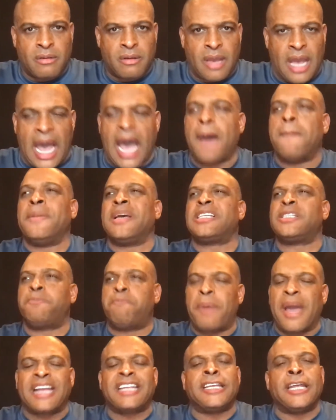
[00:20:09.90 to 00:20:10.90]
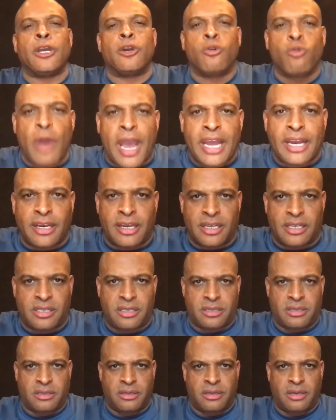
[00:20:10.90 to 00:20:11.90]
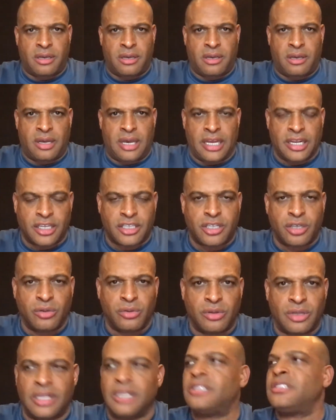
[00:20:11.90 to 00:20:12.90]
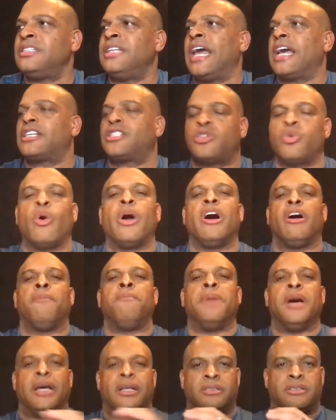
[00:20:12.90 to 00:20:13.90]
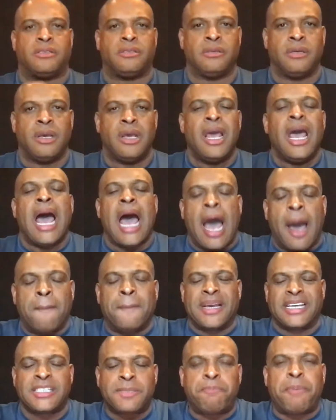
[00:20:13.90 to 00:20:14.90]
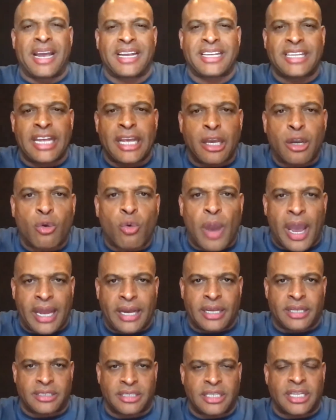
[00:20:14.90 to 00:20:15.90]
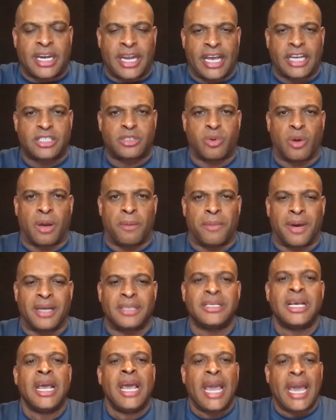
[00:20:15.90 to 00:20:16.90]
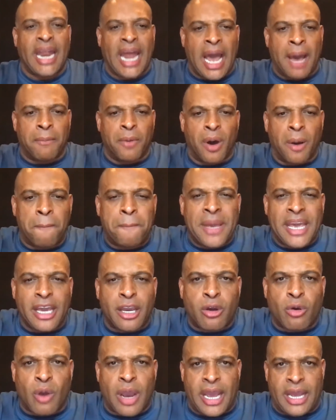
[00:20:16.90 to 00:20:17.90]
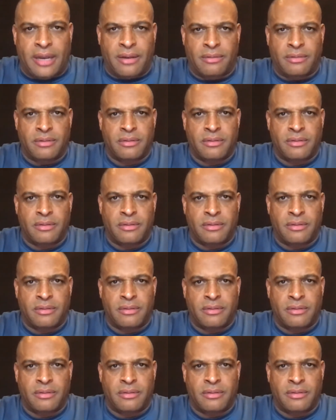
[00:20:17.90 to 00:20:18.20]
I'm expecting greatness into this next 12 months. I'm expecting greatness in the next 12 months. And I'm going to be great